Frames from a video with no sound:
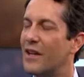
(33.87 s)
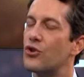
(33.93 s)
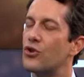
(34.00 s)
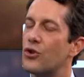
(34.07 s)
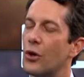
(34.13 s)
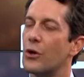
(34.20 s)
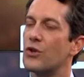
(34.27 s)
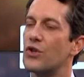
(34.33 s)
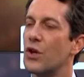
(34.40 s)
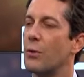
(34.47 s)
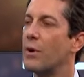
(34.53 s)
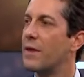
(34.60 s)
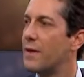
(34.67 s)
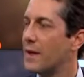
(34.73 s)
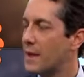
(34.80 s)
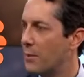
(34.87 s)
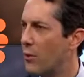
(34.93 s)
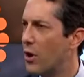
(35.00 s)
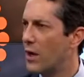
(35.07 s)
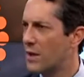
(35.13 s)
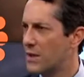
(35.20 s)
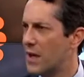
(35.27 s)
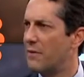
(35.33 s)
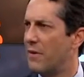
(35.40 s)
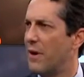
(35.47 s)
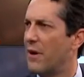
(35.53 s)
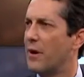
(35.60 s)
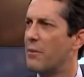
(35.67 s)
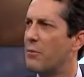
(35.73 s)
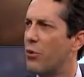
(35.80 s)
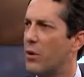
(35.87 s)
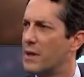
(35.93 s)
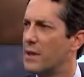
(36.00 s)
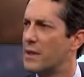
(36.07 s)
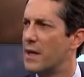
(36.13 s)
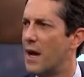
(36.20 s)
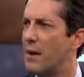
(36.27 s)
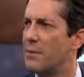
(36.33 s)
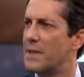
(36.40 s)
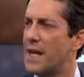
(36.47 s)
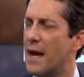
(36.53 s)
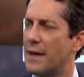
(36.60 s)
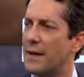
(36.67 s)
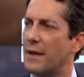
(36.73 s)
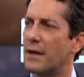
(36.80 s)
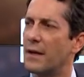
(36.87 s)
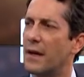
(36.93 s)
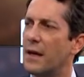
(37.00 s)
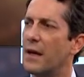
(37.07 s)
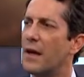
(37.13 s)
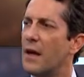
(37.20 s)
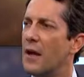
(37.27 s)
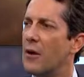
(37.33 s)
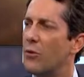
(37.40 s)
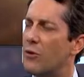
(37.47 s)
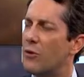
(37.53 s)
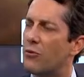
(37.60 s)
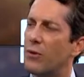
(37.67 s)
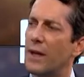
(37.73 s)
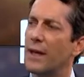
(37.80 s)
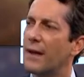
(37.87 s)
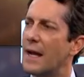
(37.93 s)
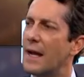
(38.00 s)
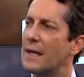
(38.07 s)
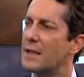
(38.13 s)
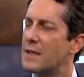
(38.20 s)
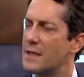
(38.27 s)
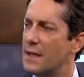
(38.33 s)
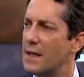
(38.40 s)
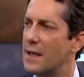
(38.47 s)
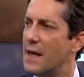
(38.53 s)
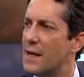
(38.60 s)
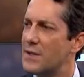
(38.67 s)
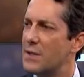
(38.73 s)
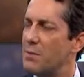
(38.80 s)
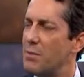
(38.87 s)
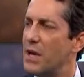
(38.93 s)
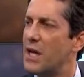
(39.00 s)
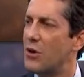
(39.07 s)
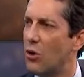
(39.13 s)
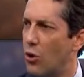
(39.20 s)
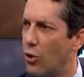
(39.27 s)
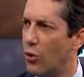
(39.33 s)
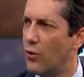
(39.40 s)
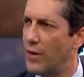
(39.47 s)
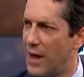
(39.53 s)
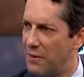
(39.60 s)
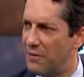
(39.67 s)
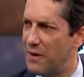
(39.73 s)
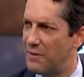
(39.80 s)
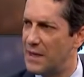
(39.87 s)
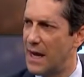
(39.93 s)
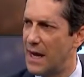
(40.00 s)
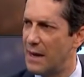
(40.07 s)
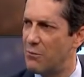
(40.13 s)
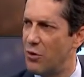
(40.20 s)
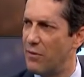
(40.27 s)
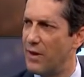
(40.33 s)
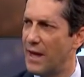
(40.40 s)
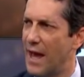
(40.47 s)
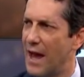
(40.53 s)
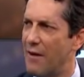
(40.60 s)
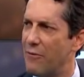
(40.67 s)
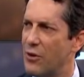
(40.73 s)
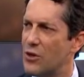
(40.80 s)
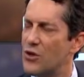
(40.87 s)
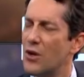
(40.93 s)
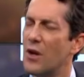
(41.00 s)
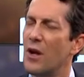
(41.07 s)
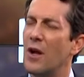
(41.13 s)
Sure. So we think the market's at a very important time technically. We'd really like to see the S&P hold that 50-day moving average.